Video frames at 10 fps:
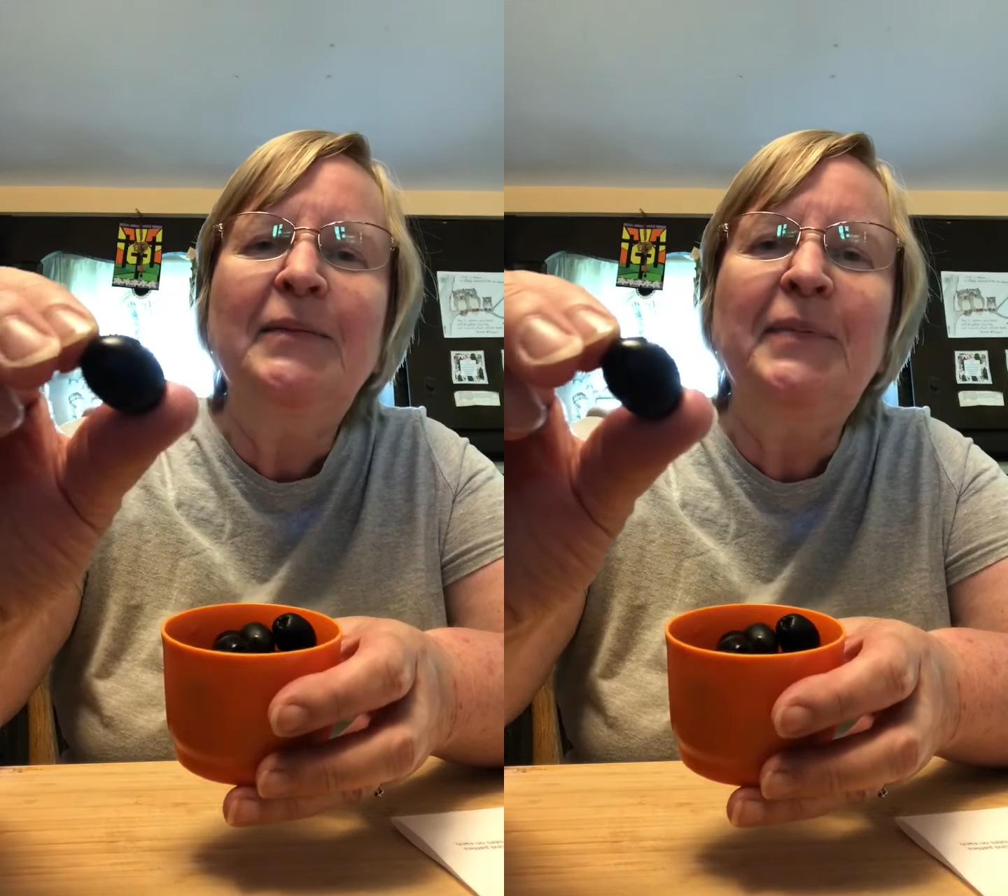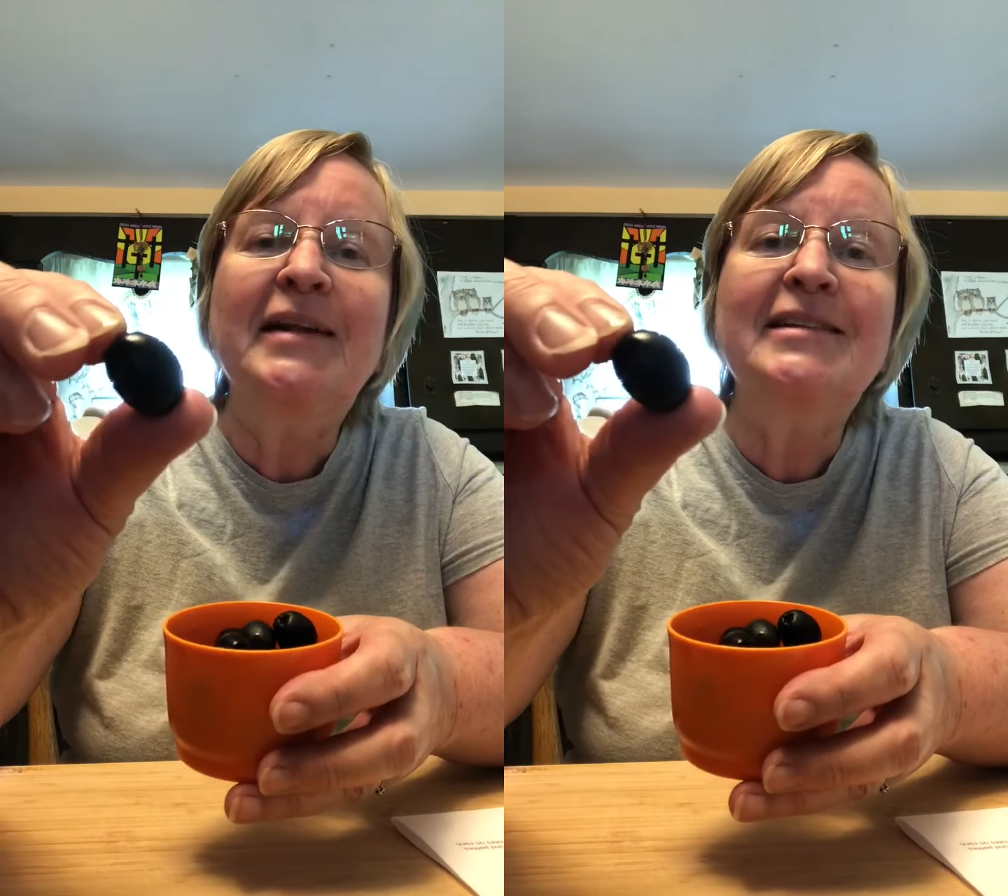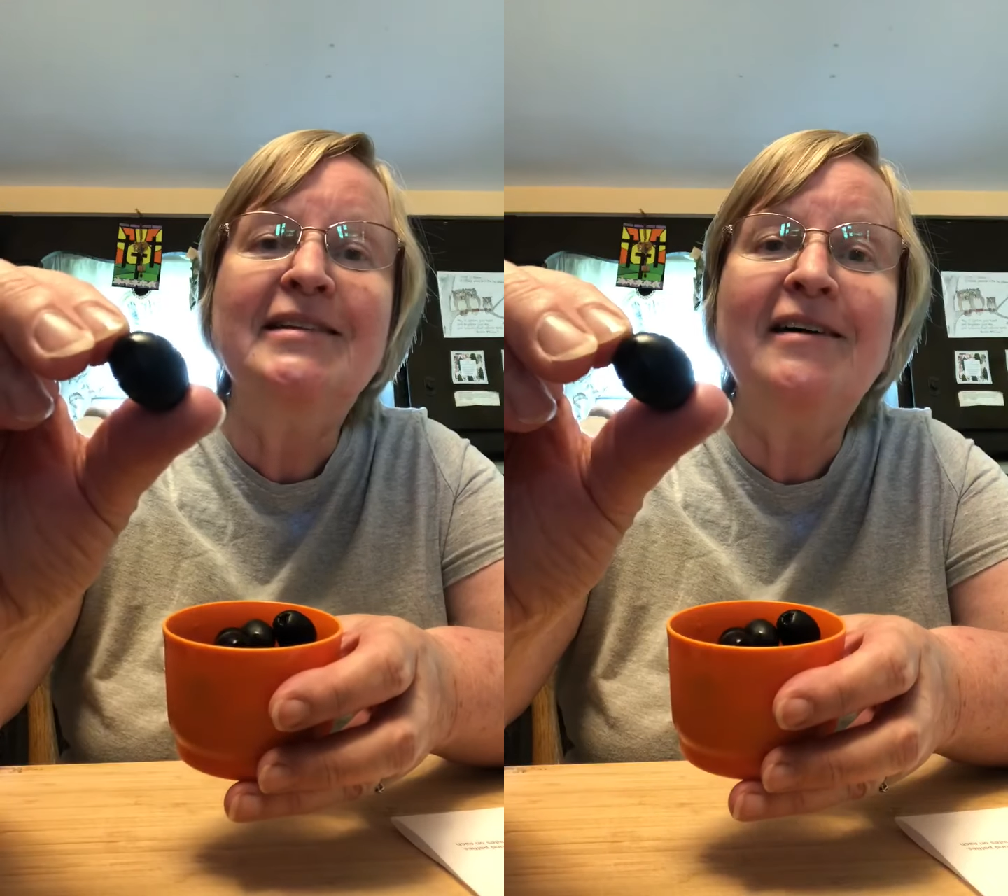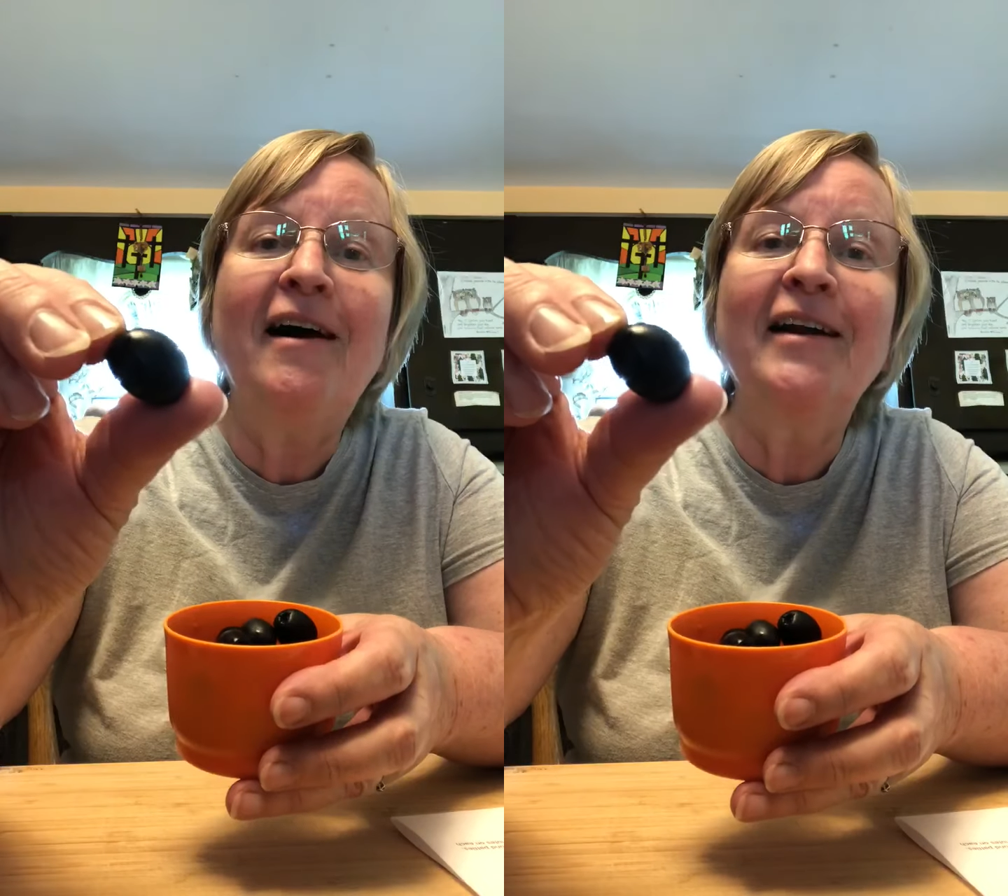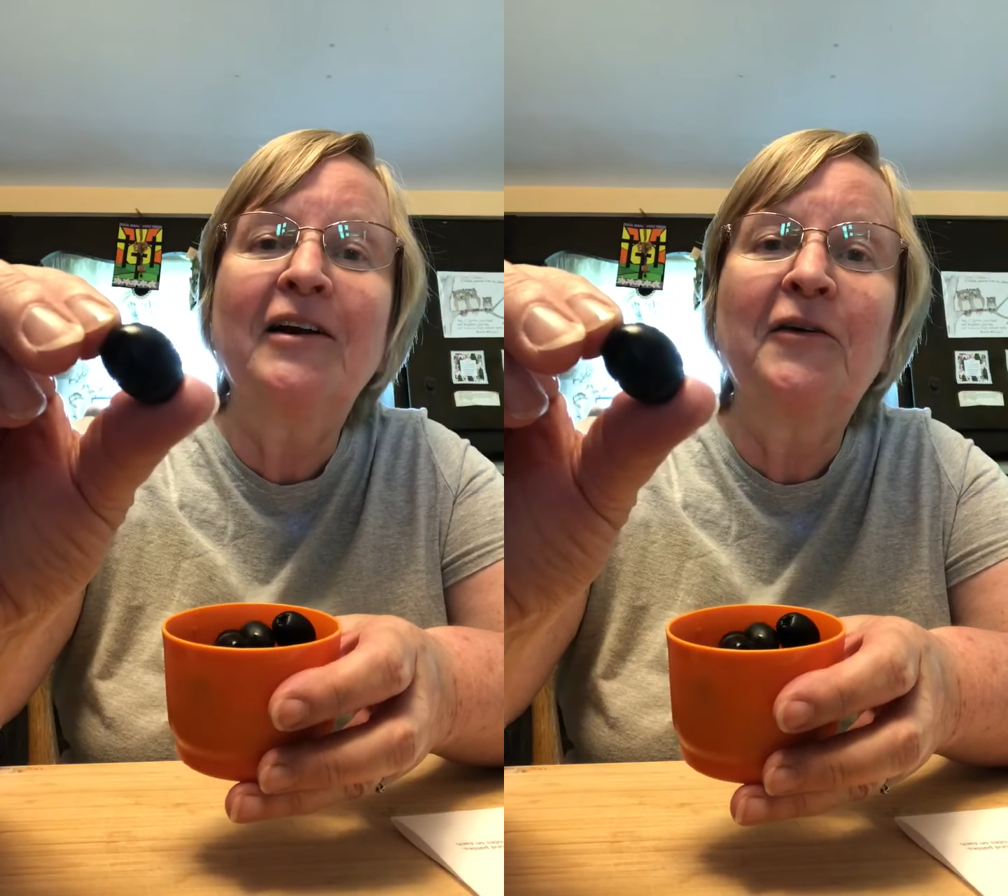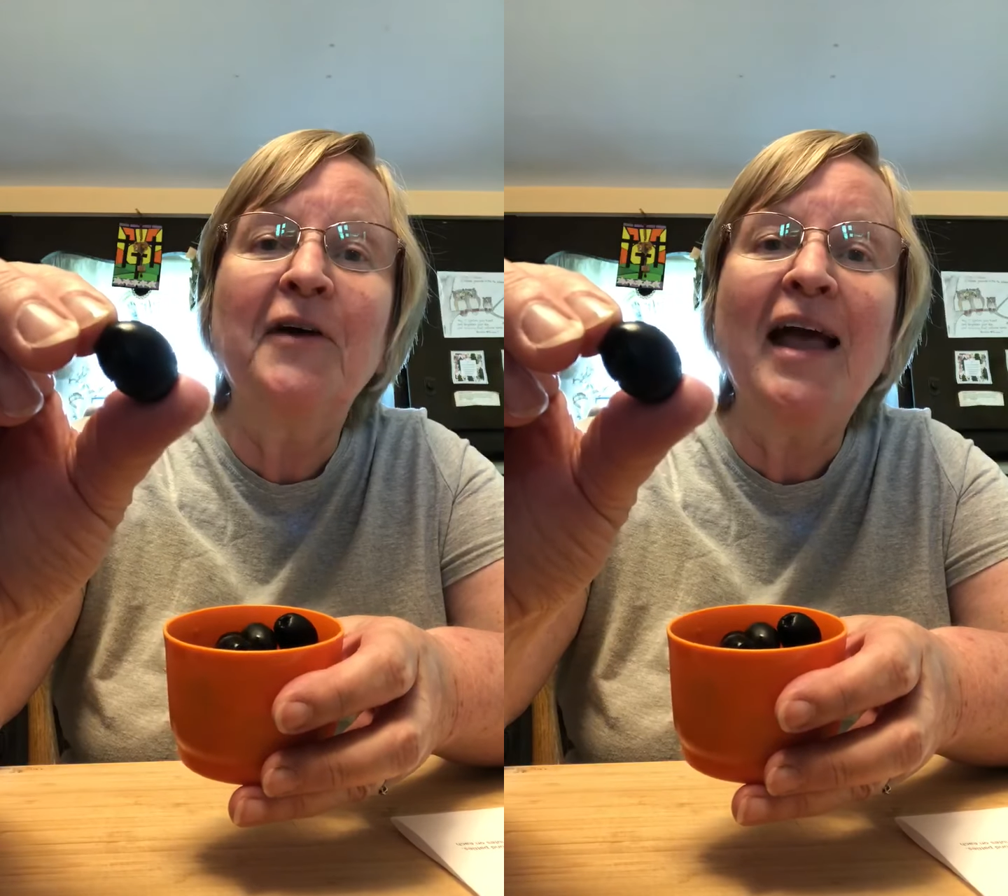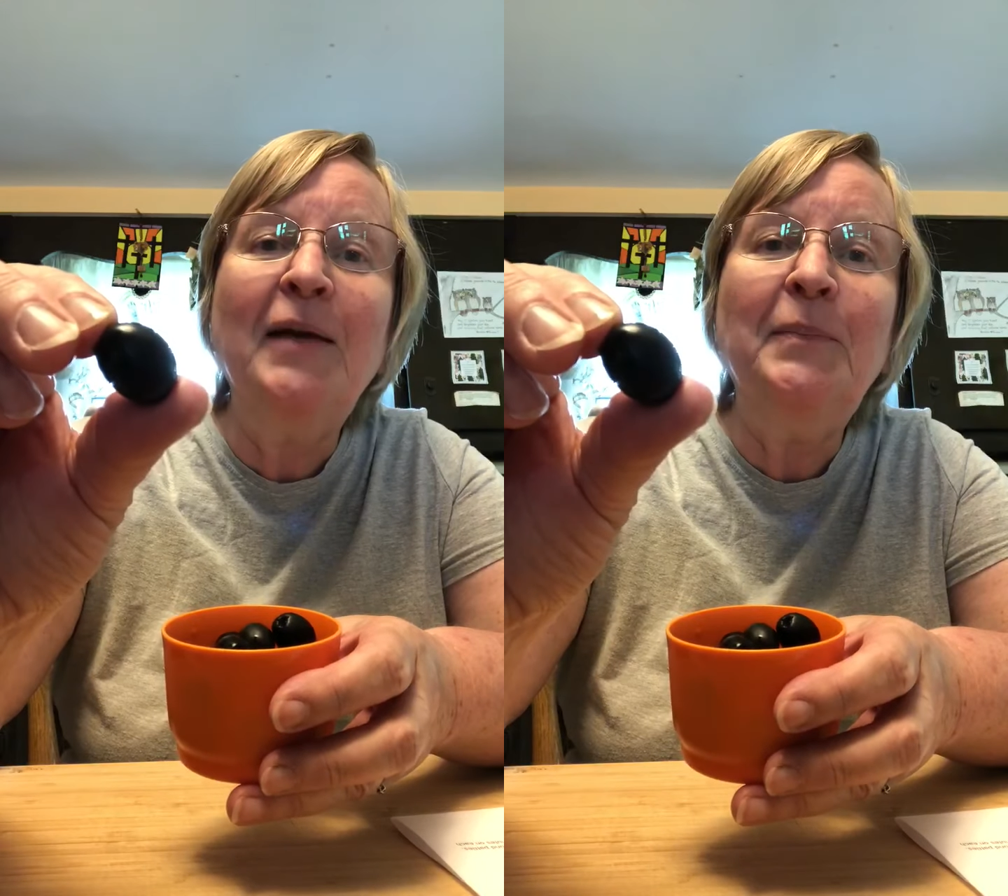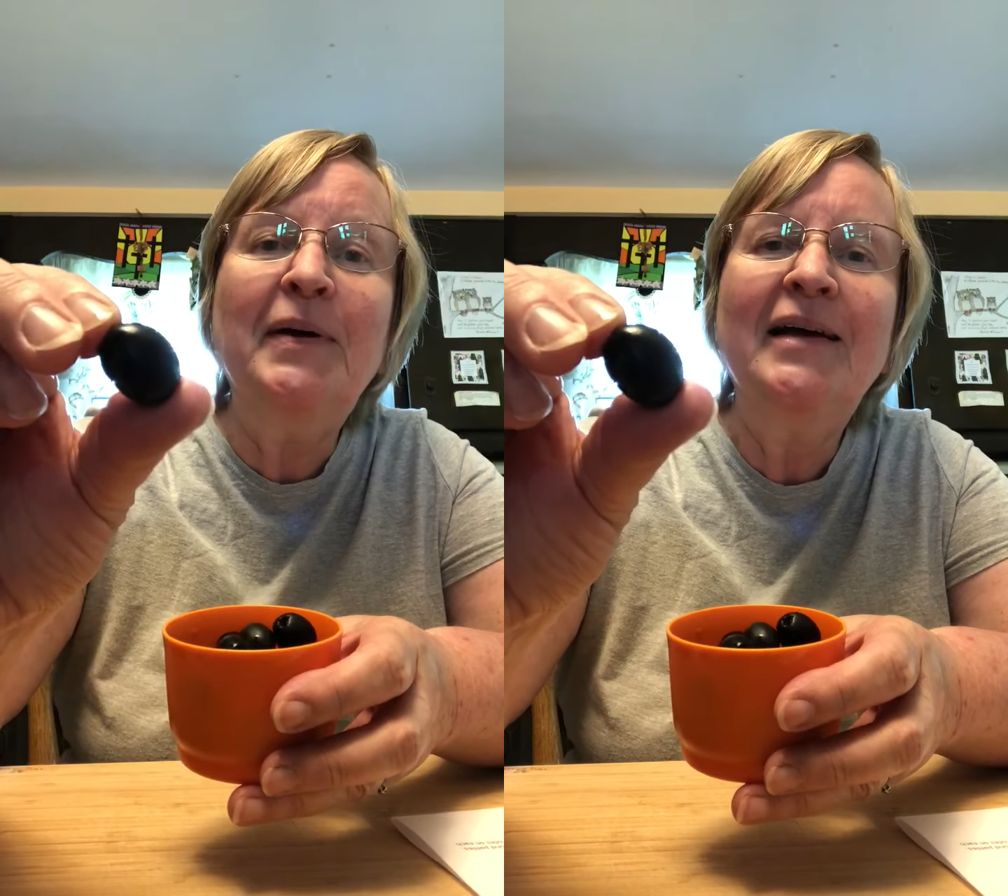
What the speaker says: but it's not a grape.